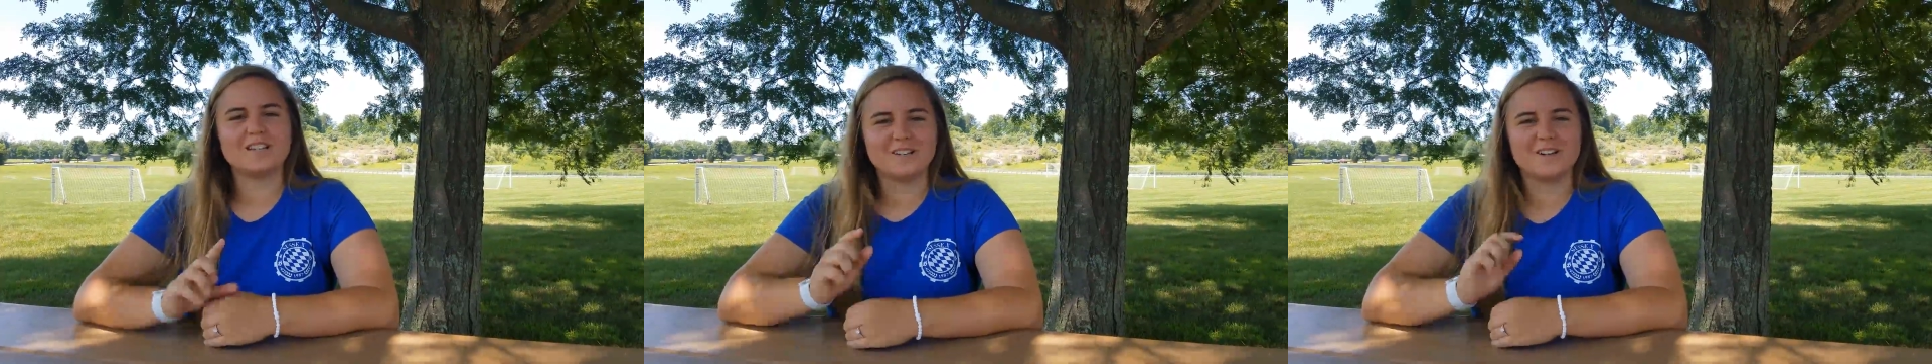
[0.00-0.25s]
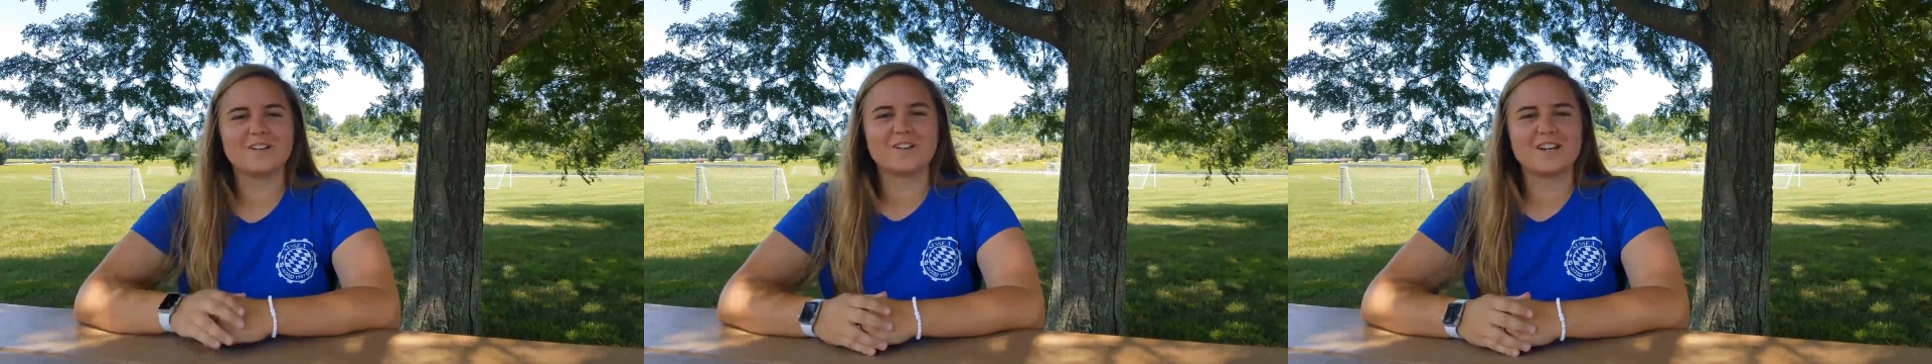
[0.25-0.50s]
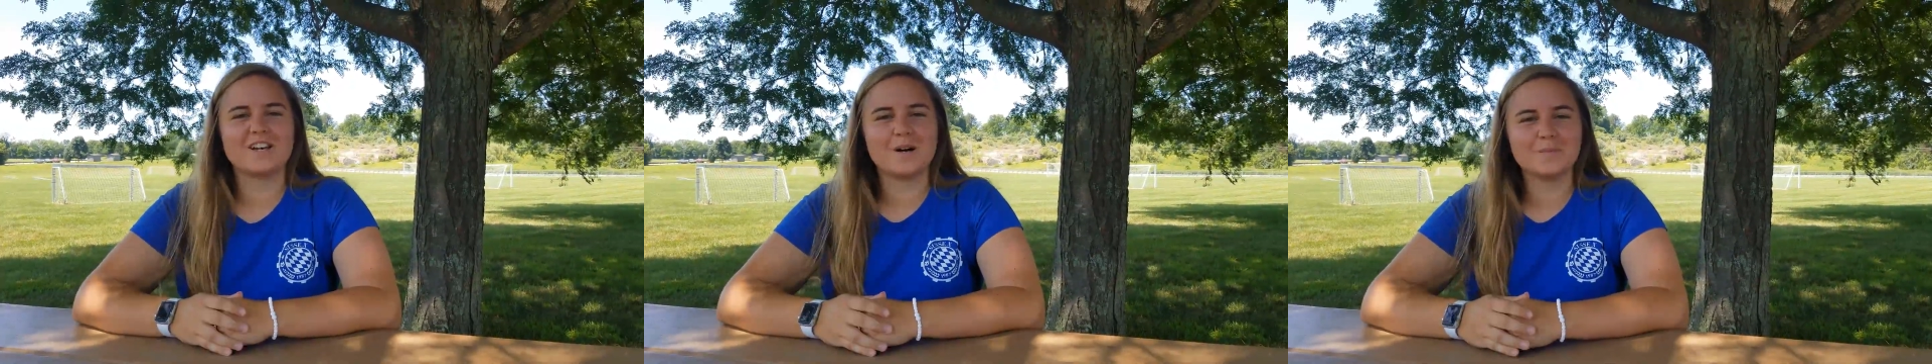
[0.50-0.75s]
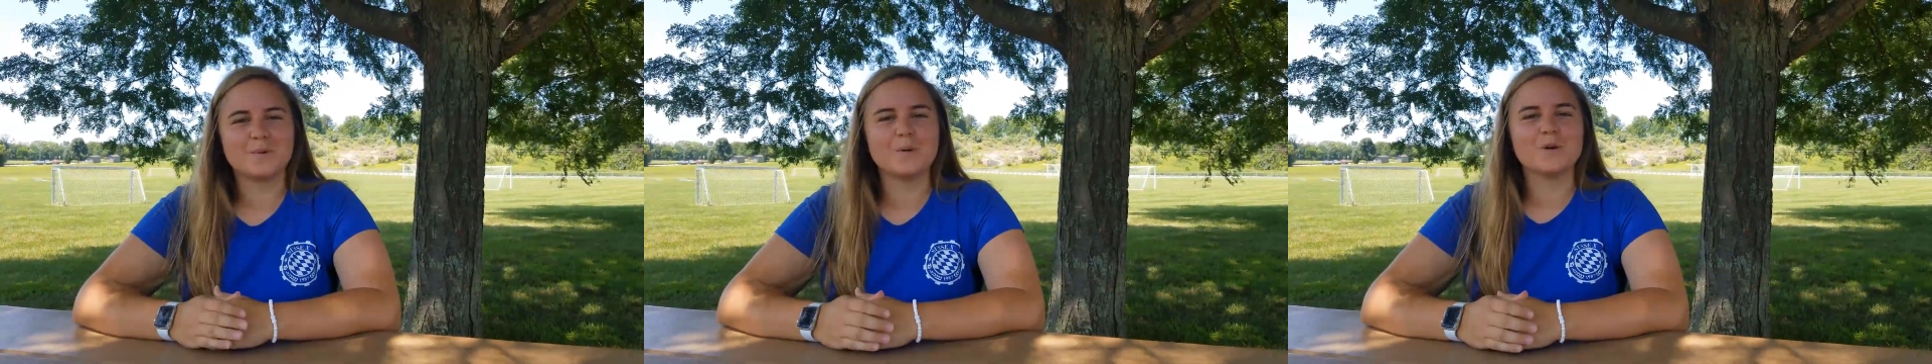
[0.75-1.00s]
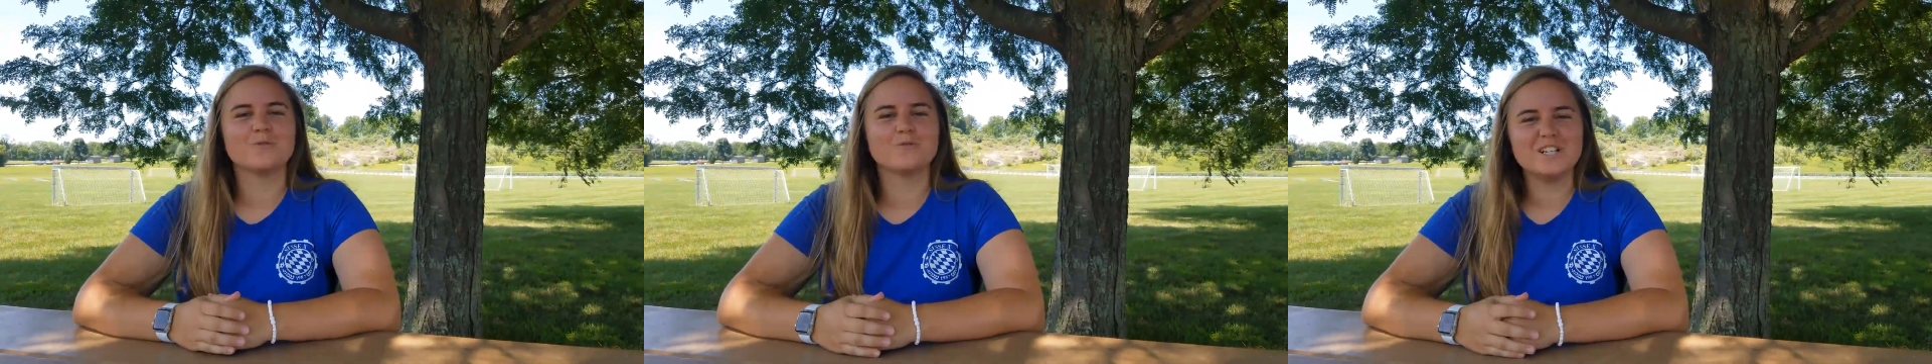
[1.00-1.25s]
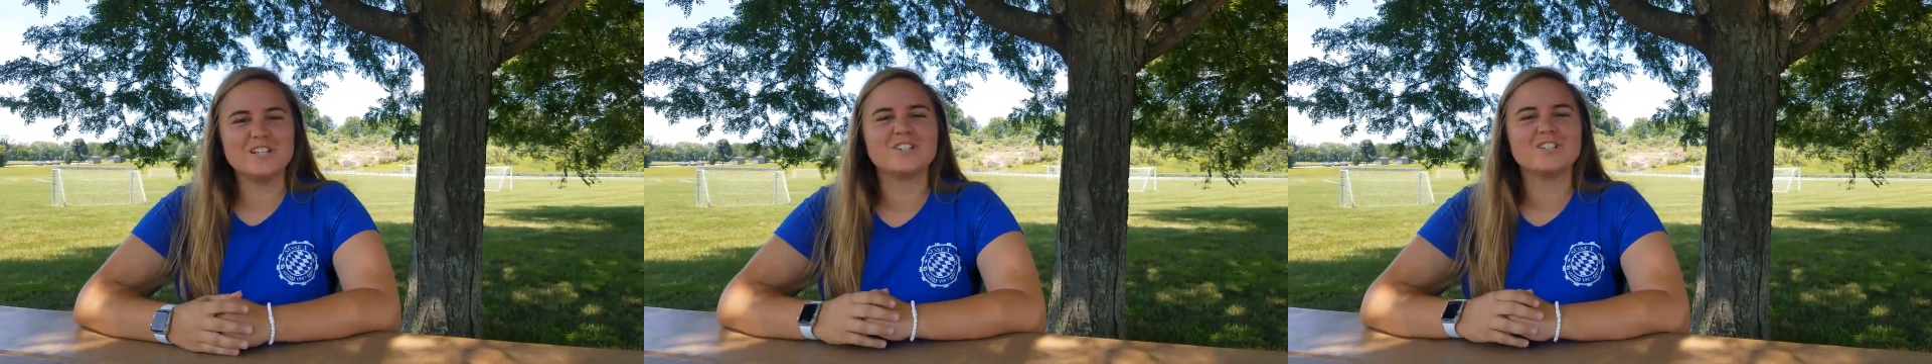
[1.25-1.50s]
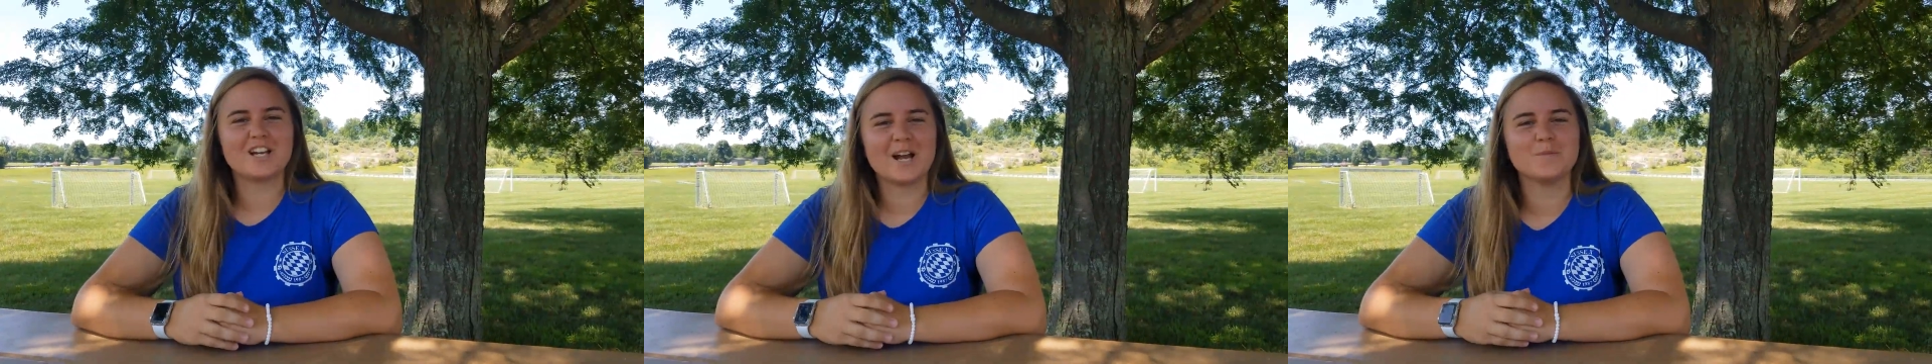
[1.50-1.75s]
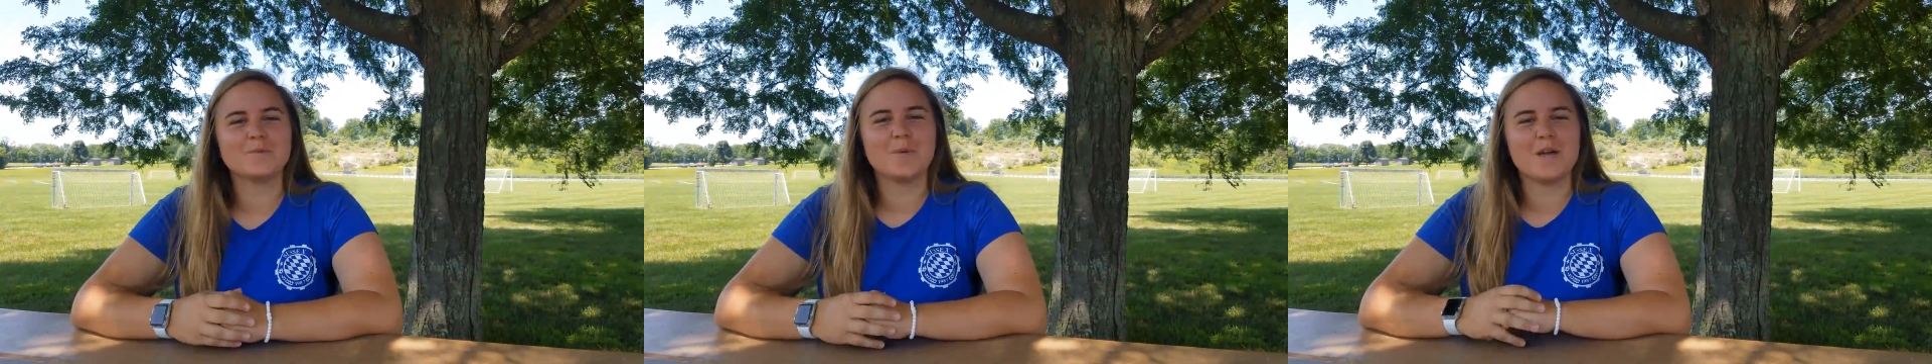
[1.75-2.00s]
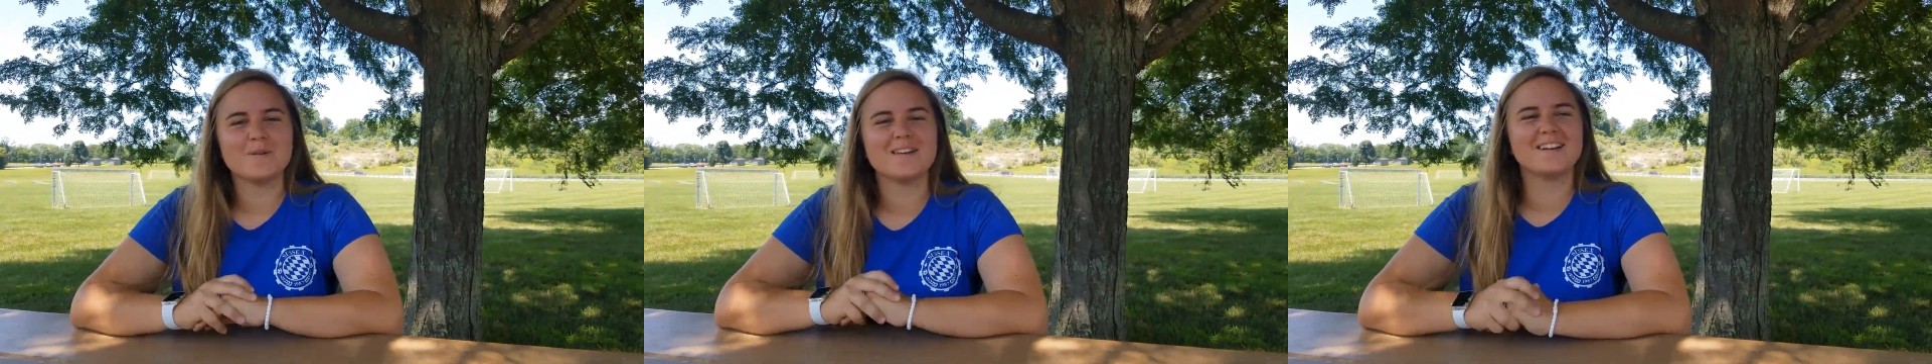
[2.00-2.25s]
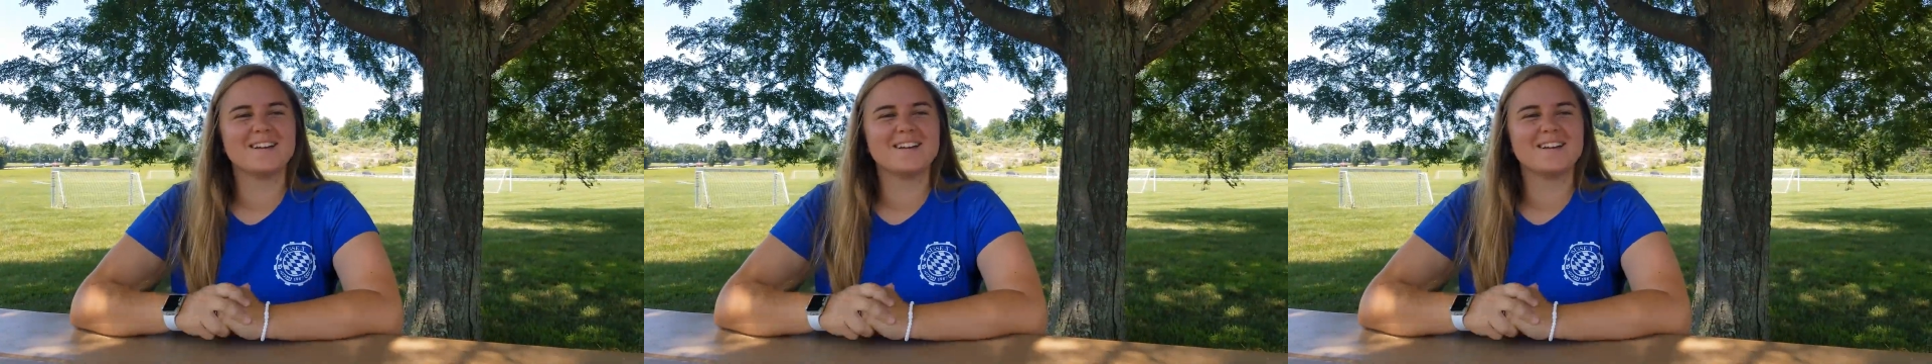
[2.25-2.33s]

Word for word: Go look it up. We are region champs, baby.